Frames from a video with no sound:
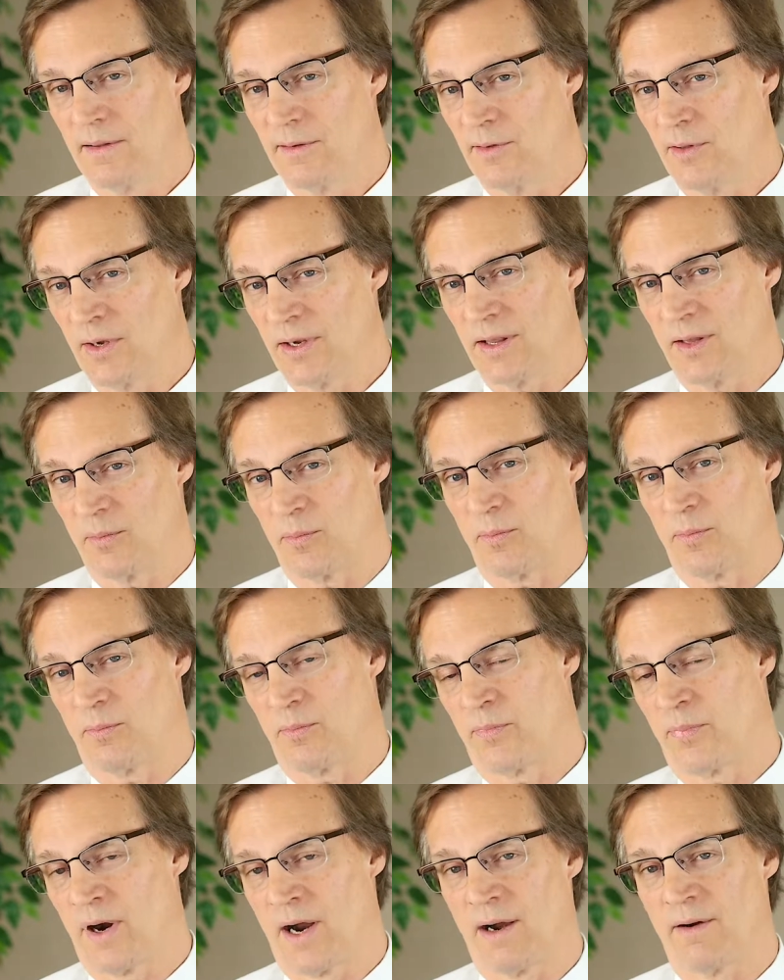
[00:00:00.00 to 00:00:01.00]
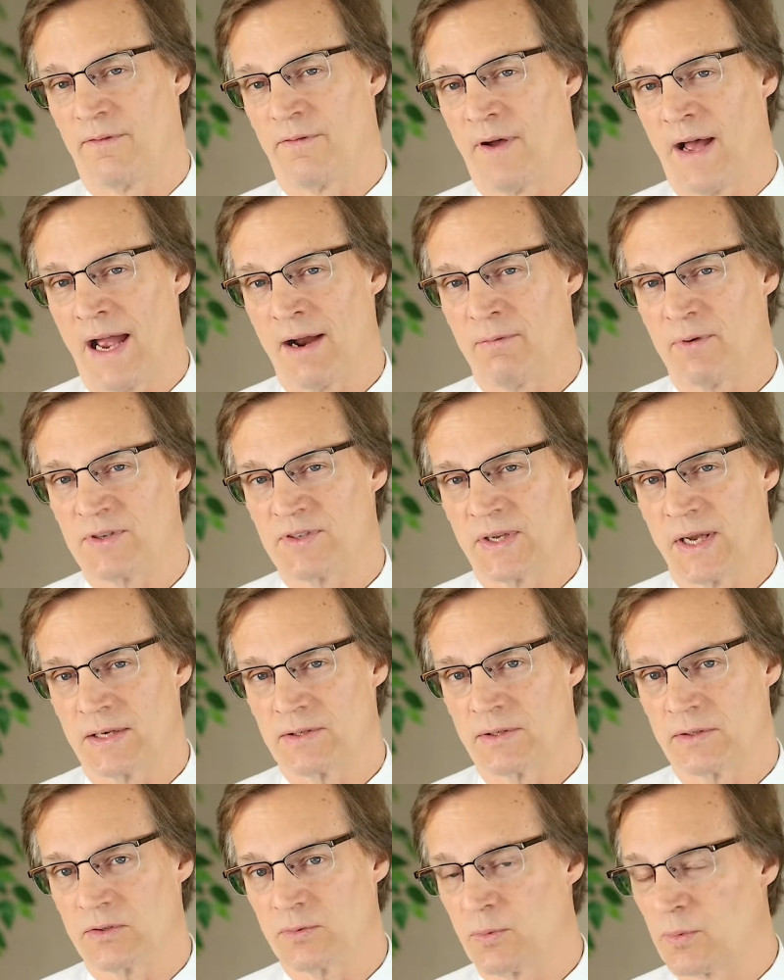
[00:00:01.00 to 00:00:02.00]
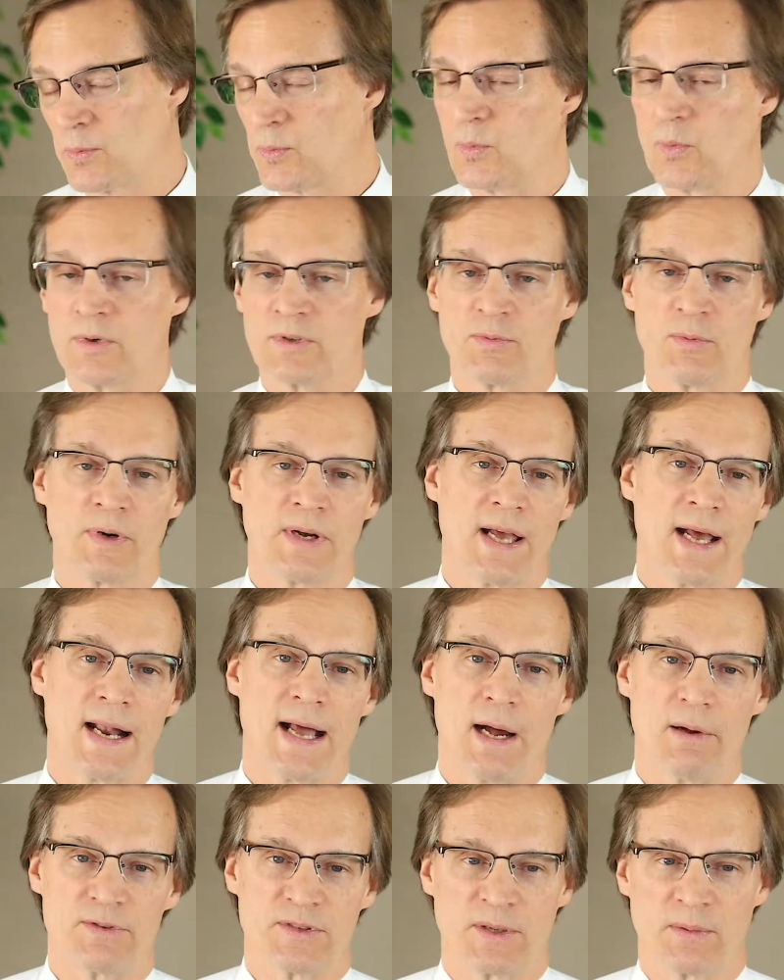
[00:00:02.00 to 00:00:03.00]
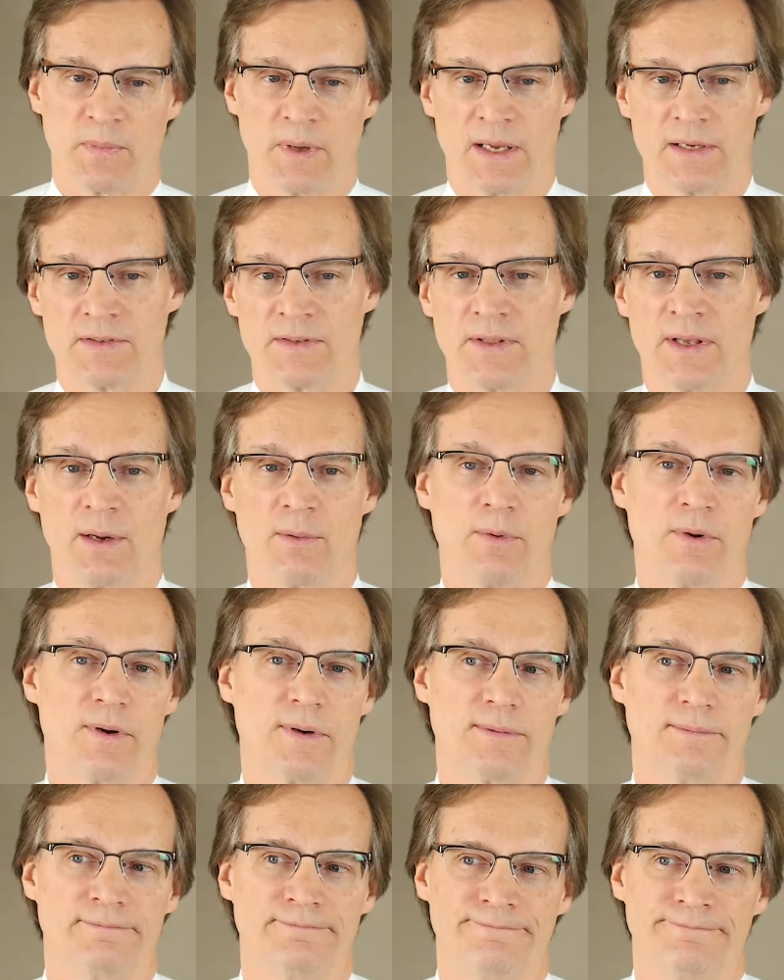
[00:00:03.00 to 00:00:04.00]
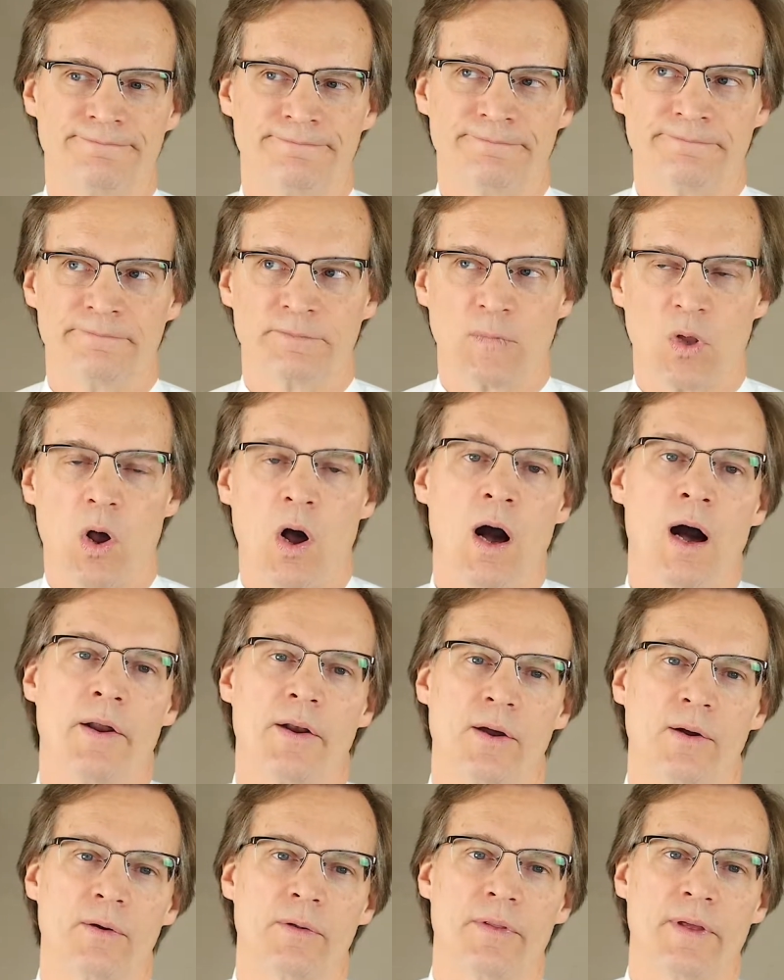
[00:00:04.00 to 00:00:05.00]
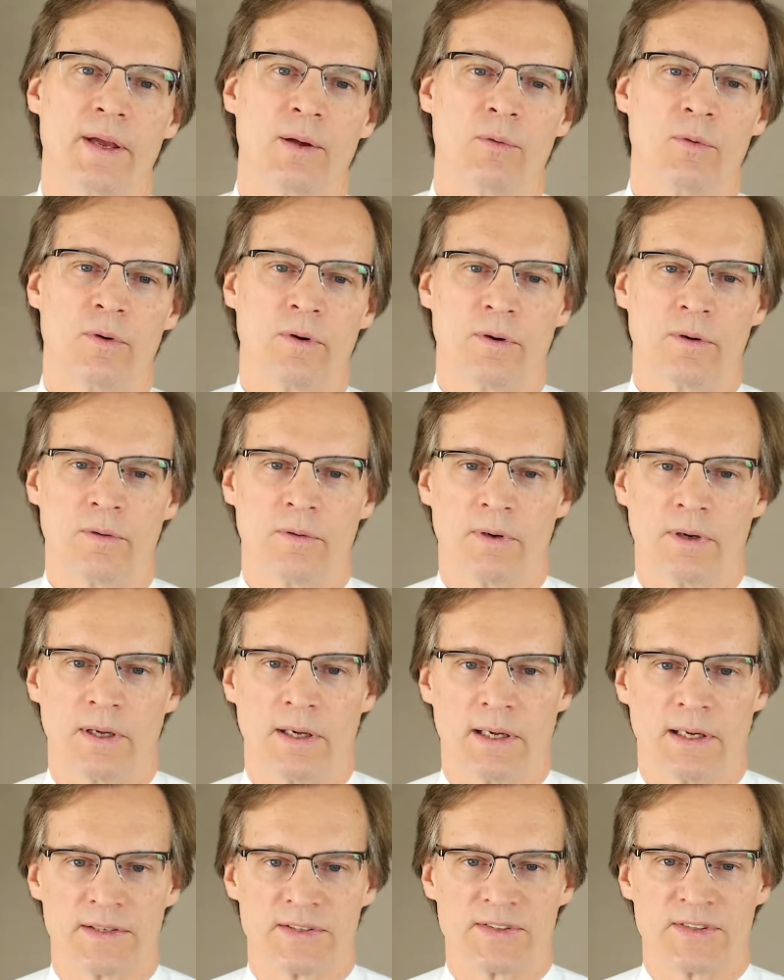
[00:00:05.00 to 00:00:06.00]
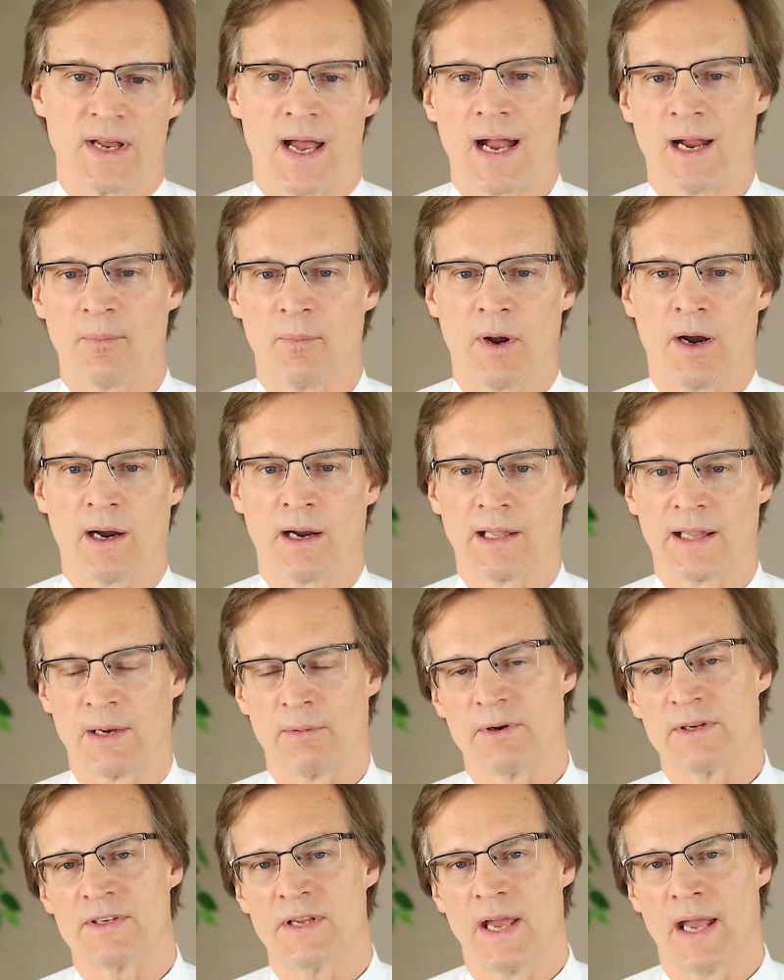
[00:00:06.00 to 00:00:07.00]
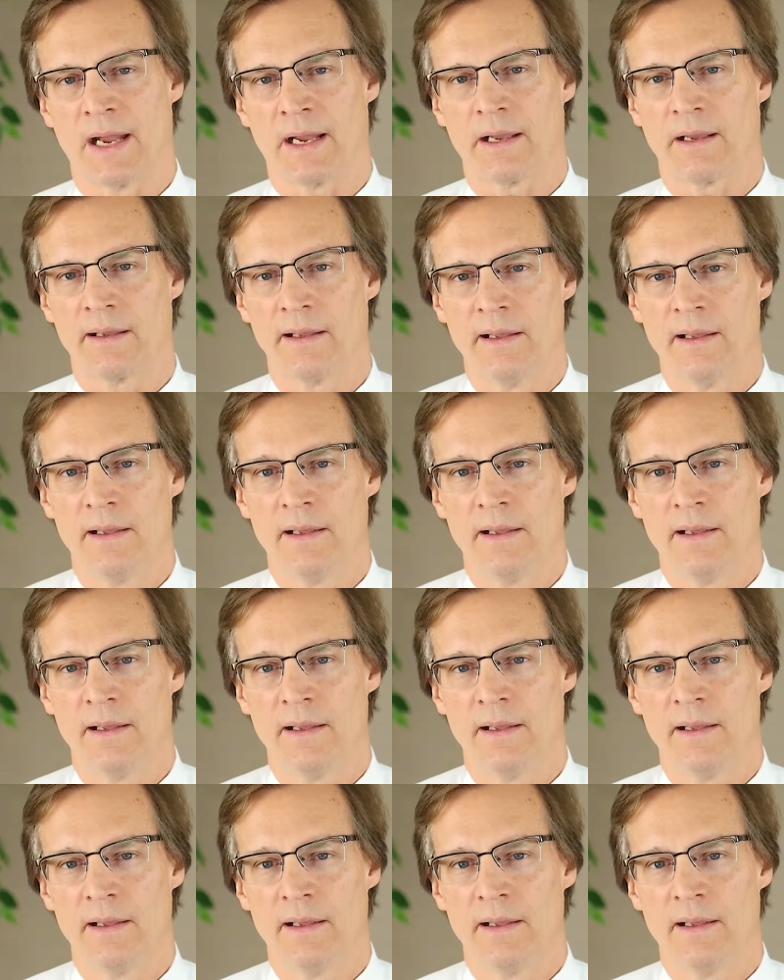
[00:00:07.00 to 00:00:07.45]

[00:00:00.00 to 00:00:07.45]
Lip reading: look at the prior 5 recessions, which were not housing-based. They were auto, they were stock market, they were tech.